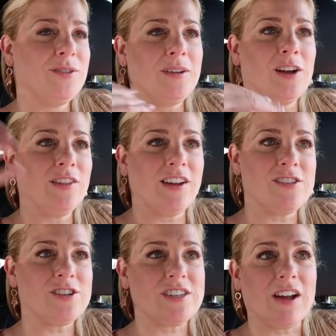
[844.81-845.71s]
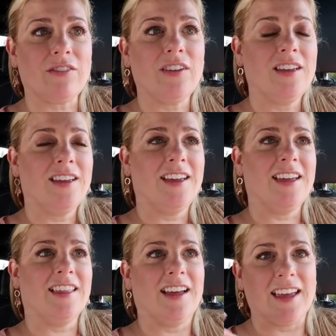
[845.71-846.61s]
doing all the other stuff,
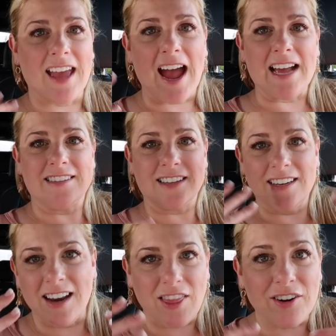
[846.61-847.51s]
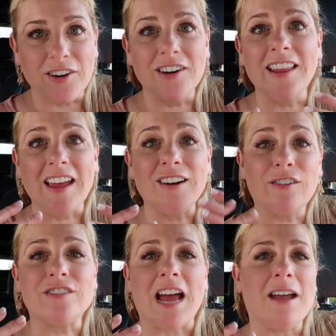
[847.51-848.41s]
it like adds another layer
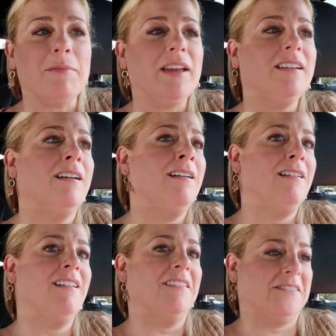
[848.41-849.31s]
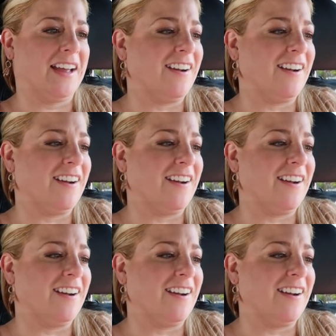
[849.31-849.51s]
of time in. Oh my